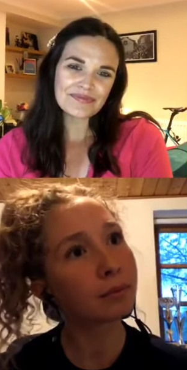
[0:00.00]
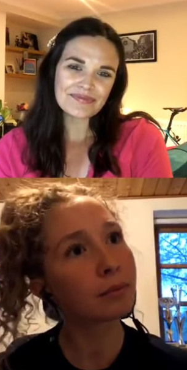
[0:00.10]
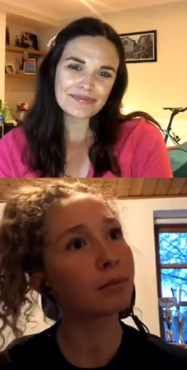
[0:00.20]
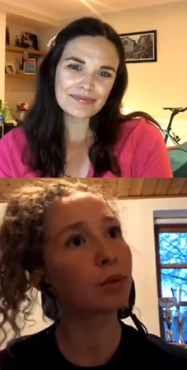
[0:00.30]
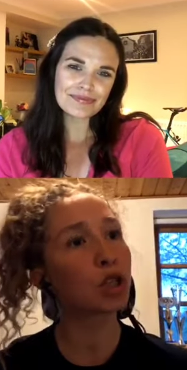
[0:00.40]

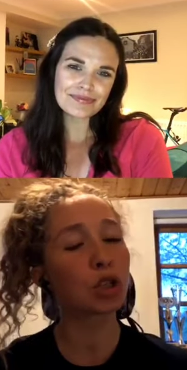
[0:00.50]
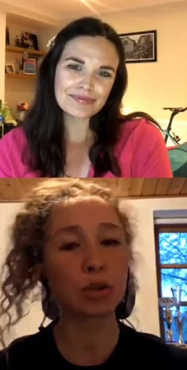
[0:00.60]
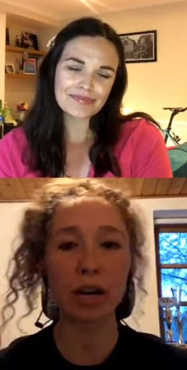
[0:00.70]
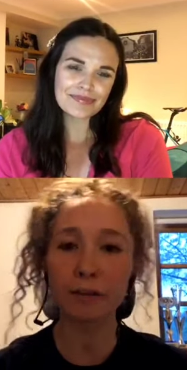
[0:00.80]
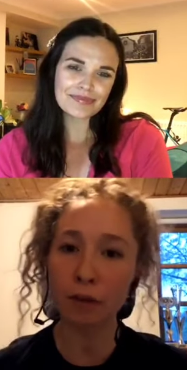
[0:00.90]
Speaker 1: we should
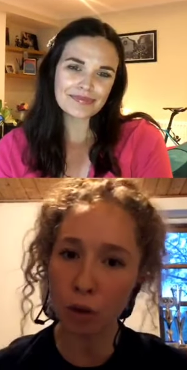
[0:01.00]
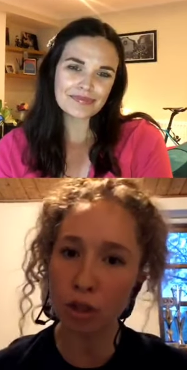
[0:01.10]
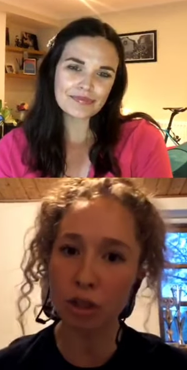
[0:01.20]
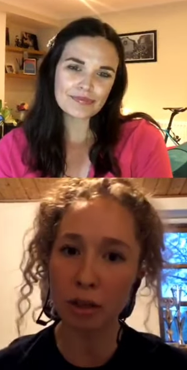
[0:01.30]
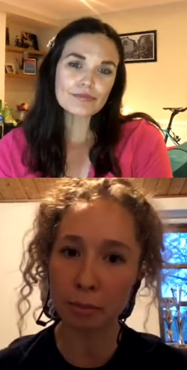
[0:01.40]
try to focus
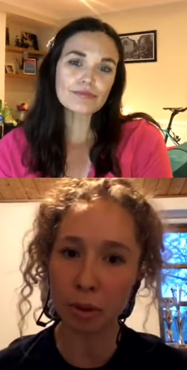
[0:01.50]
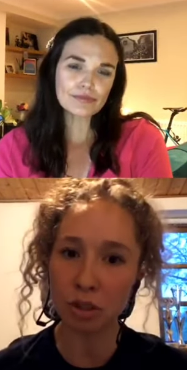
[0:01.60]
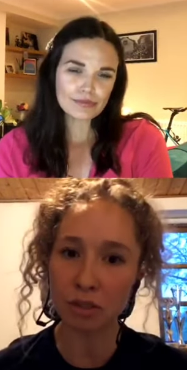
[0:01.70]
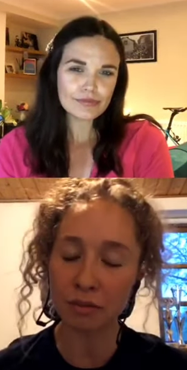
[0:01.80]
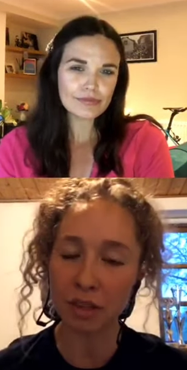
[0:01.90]
on the
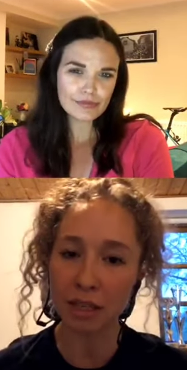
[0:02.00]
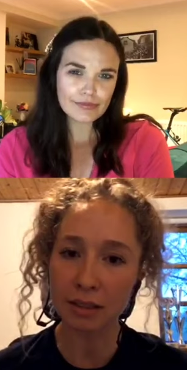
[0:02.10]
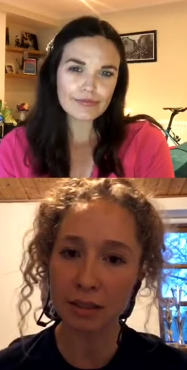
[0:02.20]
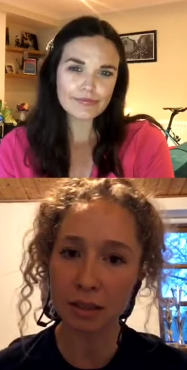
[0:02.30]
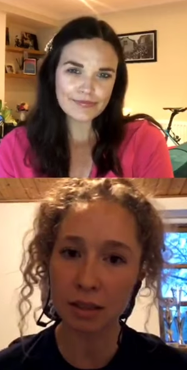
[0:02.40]
positive
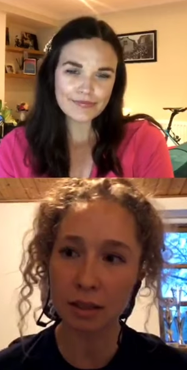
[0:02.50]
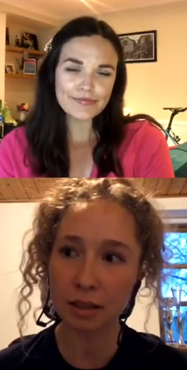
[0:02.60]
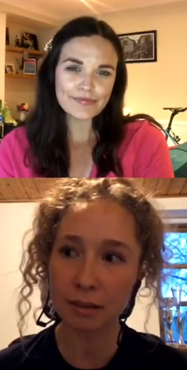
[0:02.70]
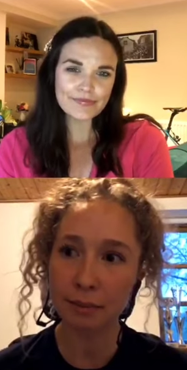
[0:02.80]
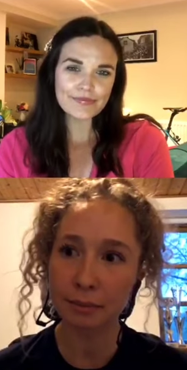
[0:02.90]
things.
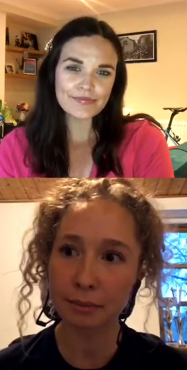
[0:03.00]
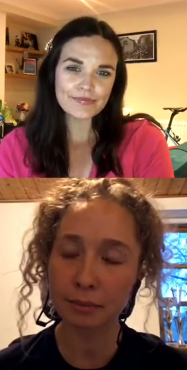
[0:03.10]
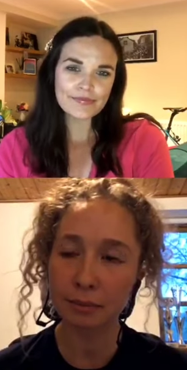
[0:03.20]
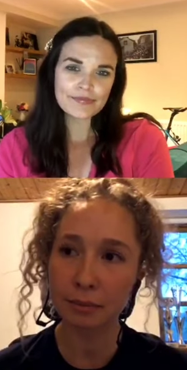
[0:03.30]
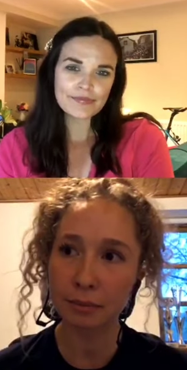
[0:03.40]

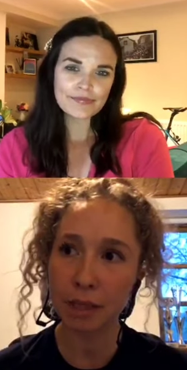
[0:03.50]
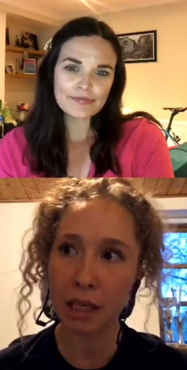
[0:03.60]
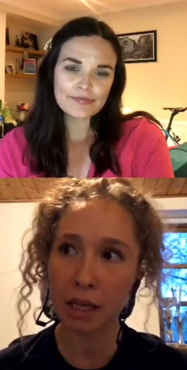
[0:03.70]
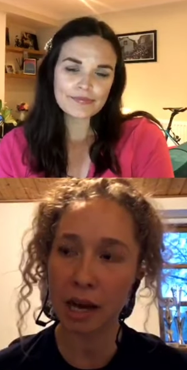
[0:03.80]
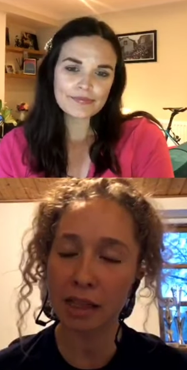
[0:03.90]
And
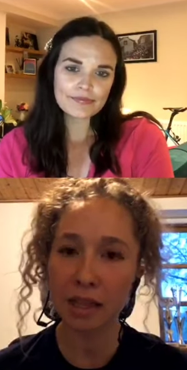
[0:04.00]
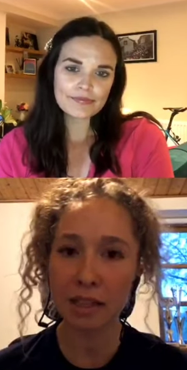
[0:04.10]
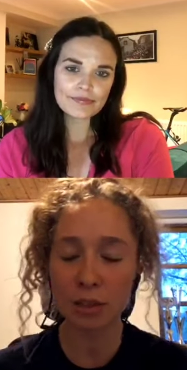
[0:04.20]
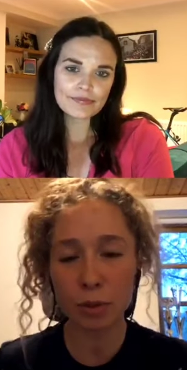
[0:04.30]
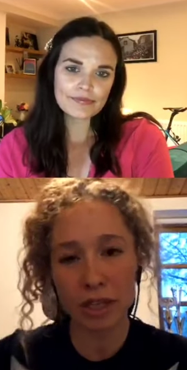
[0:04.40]
I think
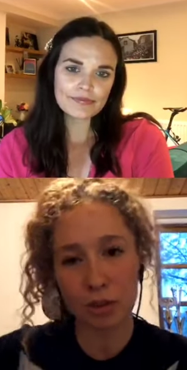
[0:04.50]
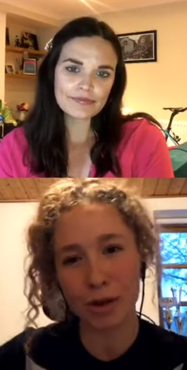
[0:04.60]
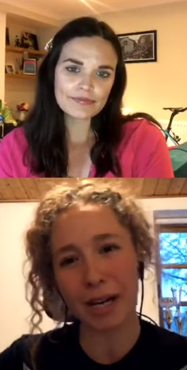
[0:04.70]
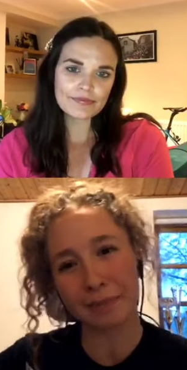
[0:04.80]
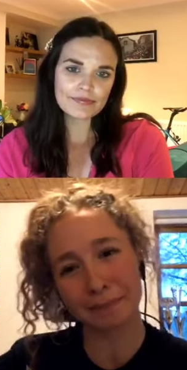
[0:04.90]
that's what I
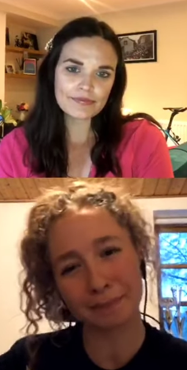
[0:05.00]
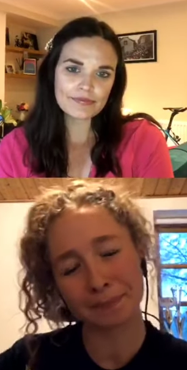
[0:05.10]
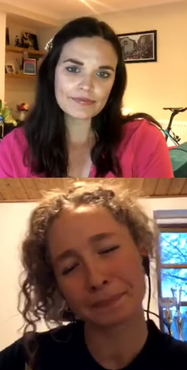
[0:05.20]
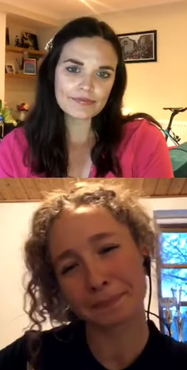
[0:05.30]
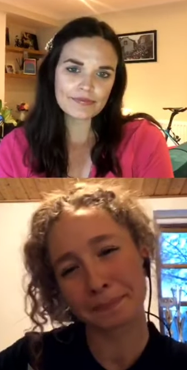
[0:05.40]
try.
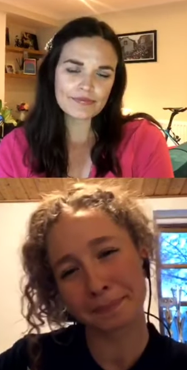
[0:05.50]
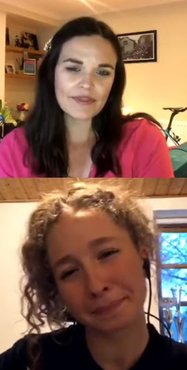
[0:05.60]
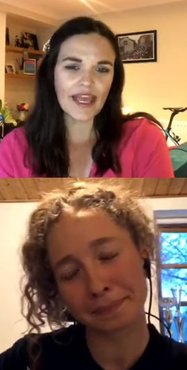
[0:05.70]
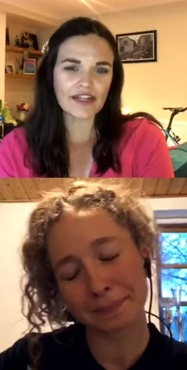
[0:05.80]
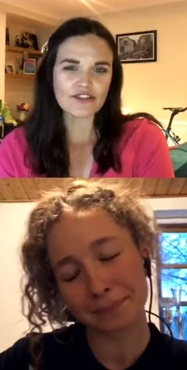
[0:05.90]

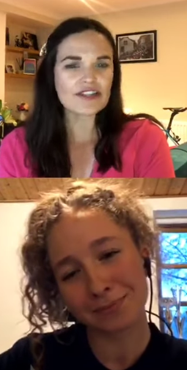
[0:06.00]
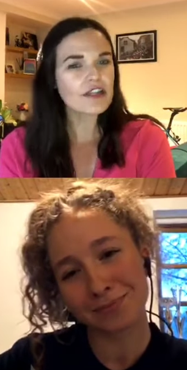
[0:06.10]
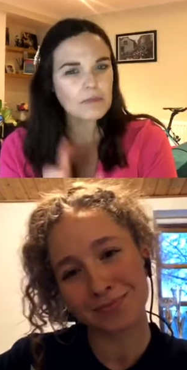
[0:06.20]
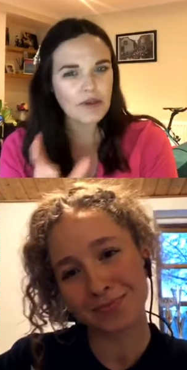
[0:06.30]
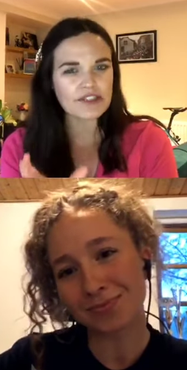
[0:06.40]
Speaker 2: Yeah, just a
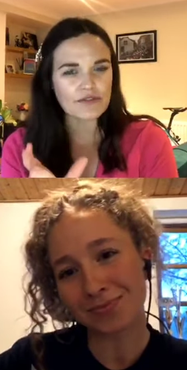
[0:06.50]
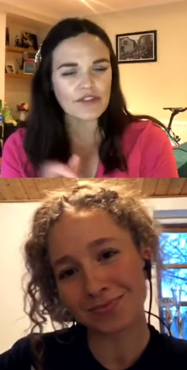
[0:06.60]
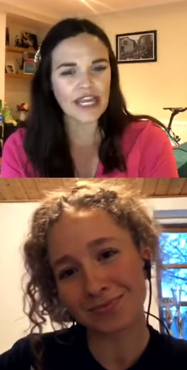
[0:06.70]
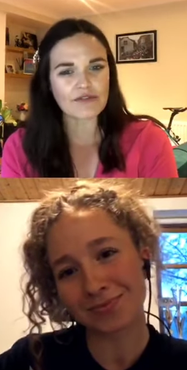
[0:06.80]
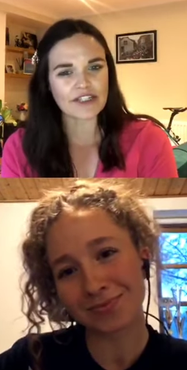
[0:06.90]
little positive
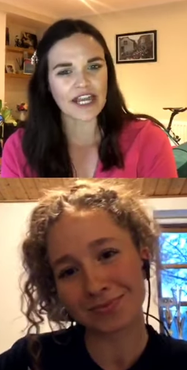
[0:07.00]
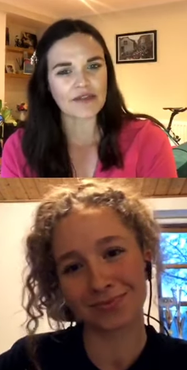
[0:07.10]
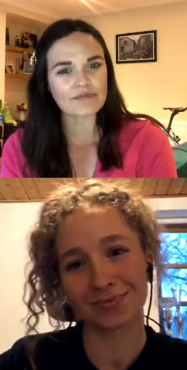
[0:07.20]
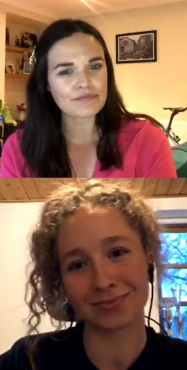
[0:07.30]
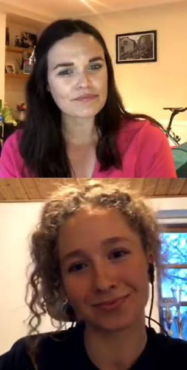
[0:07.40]
thing every day.
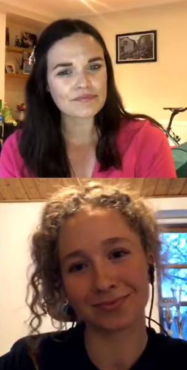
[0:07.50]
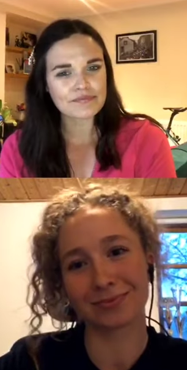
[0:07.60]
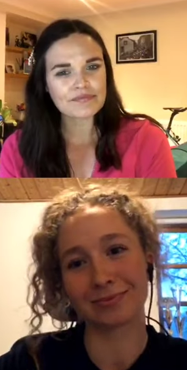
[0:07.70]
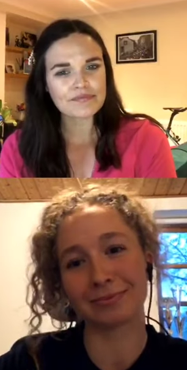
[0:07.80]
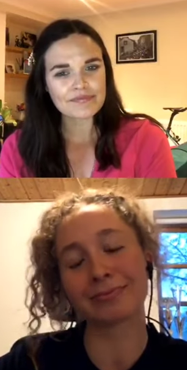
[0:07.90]

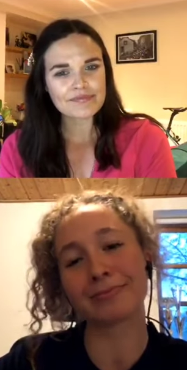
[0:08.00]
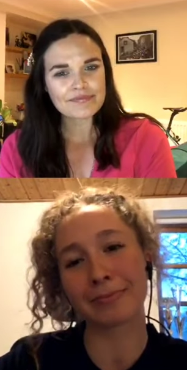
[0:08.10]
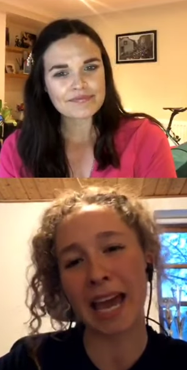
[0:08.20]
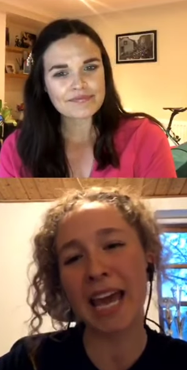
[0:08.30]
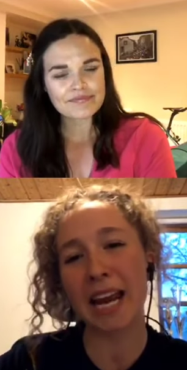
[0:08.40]
Speaker 1: Mm-hmm.
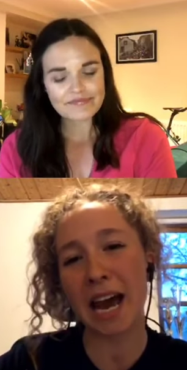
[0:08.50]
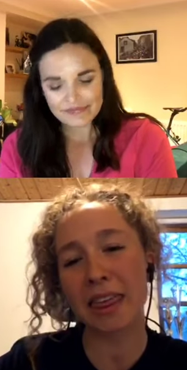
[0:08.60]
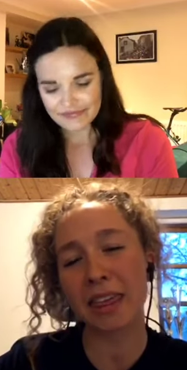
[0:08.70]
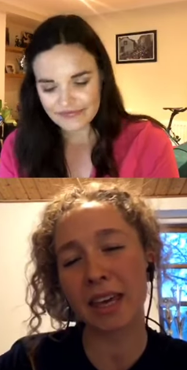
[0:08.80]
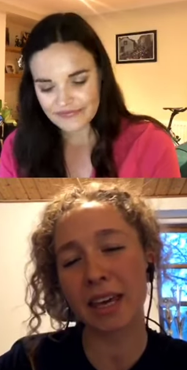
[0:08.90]
And I
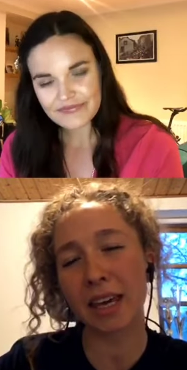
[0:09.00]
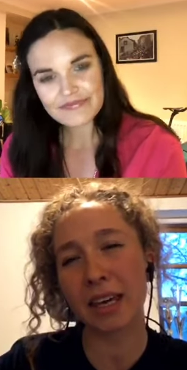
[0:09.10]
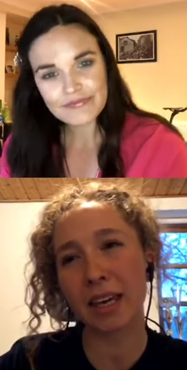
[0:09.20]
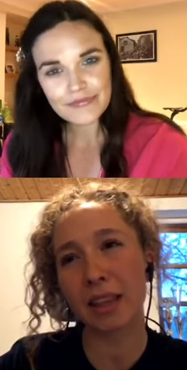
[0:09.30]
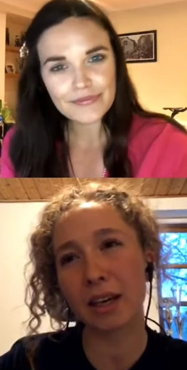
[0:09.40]
think
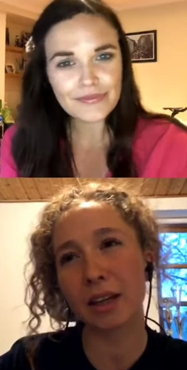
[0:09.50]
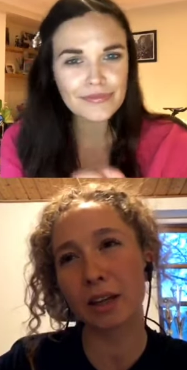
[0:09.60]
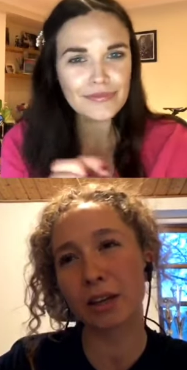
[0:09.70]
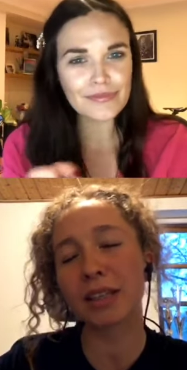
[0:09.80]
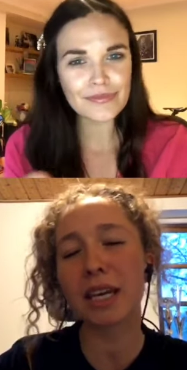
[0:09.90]

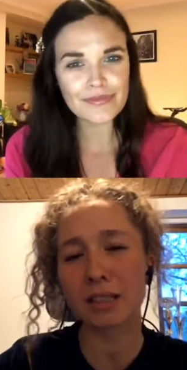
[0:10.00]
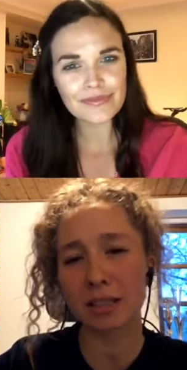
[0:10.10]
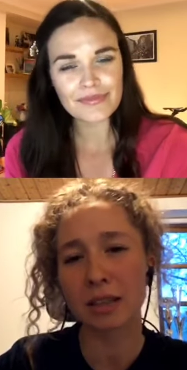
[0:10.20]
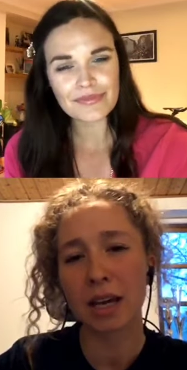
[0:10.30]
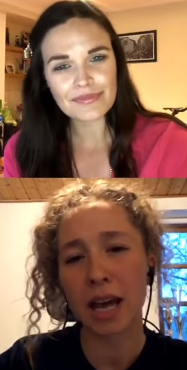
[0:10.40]

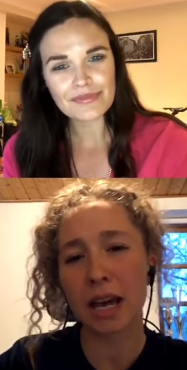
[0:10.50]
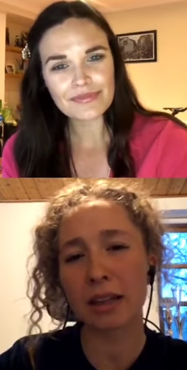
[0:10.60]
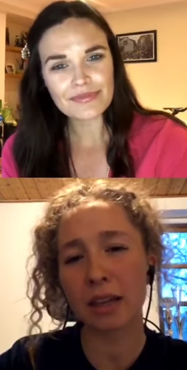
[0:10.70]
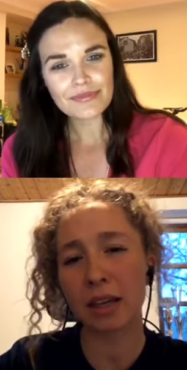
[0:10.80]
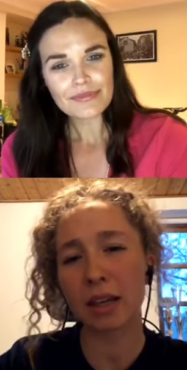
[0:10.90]
I
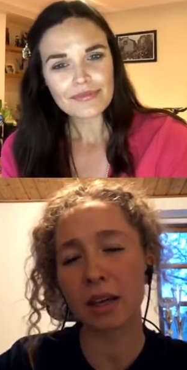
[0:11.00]
think